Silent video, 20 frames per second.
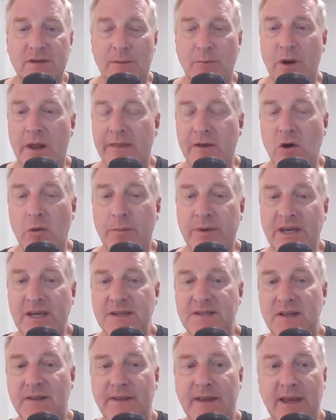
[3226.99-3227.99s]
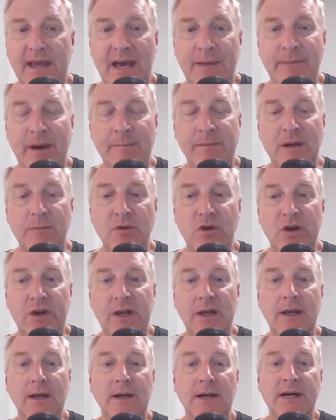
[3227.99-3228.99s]
I'm one of the OPs in the MM
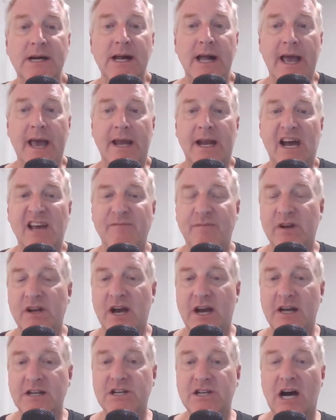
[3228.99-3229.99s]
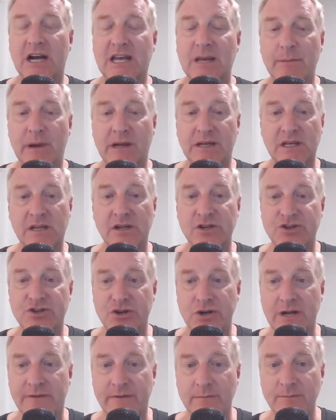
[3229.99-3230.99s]
community, and I've been kind of documenting the
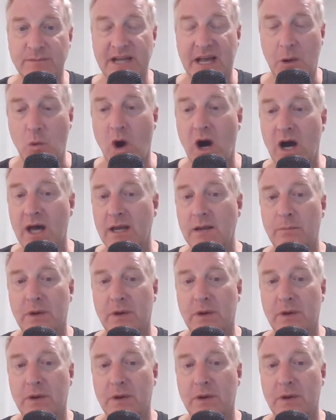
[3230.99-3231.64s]
journey from day one.